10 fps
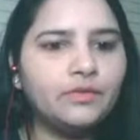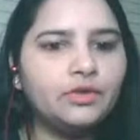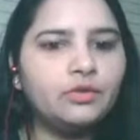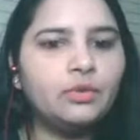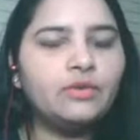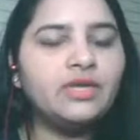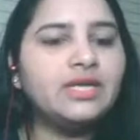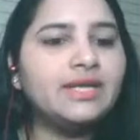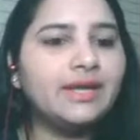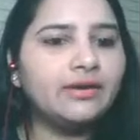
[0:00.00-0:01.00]
You will
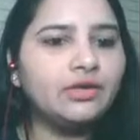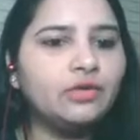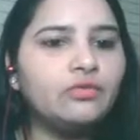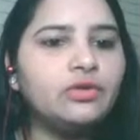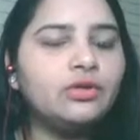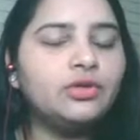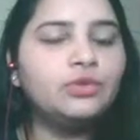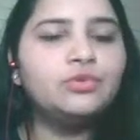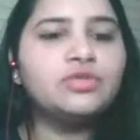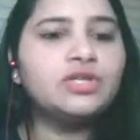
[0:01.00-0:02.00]
write carrying. You will
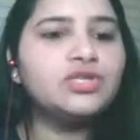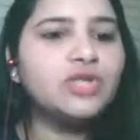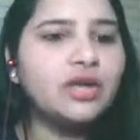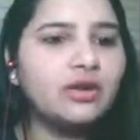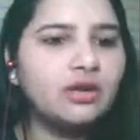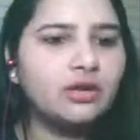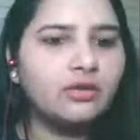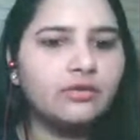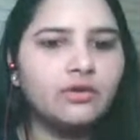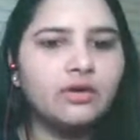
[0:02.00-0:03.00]
use a gerund
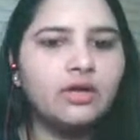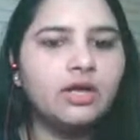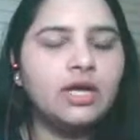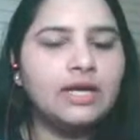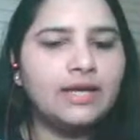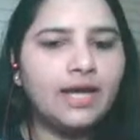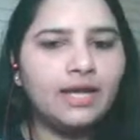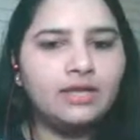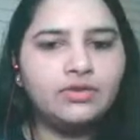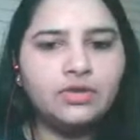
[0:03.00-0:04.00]
here.
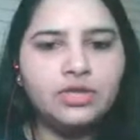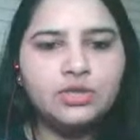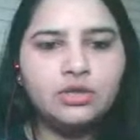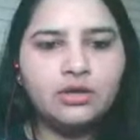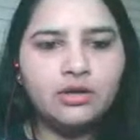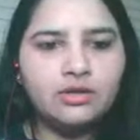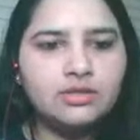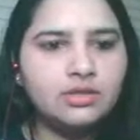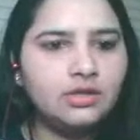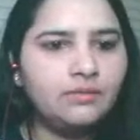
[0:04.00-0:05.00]
Carrying traditional
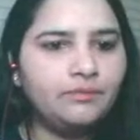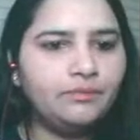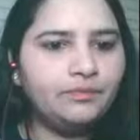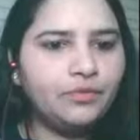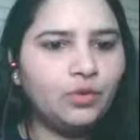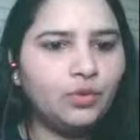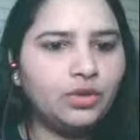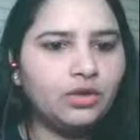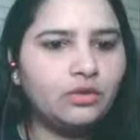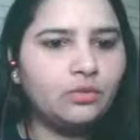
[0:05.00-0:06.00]
currency
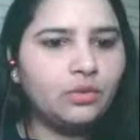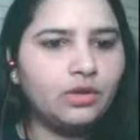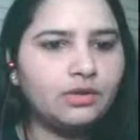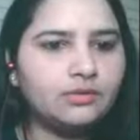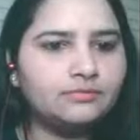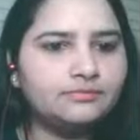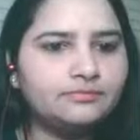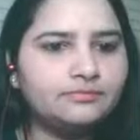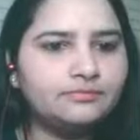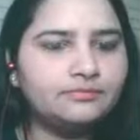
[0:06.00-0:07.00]
noted in wallet.
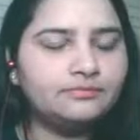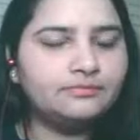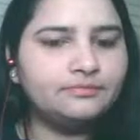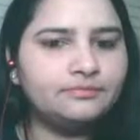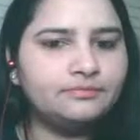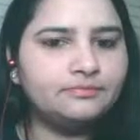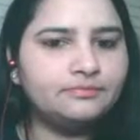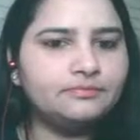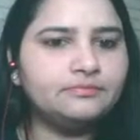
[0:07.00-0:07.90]
Hmm.